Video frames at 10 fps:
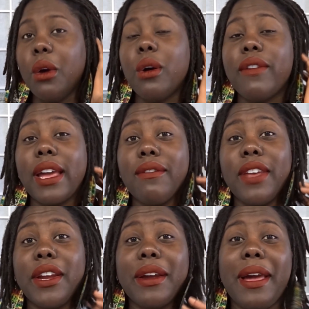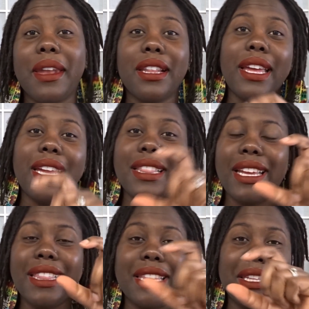Or if I can figure out how to like
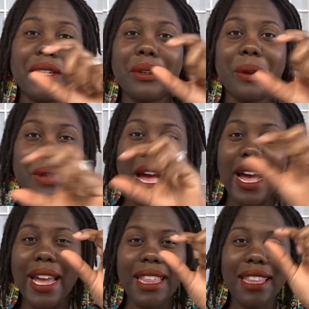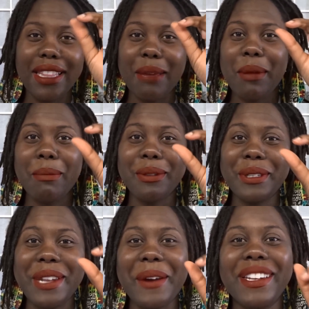link the little eye thing that people
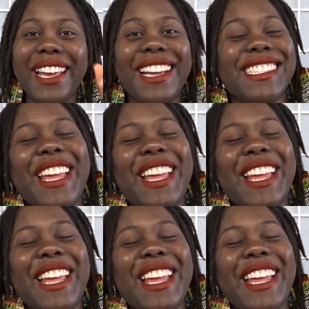do nowadays.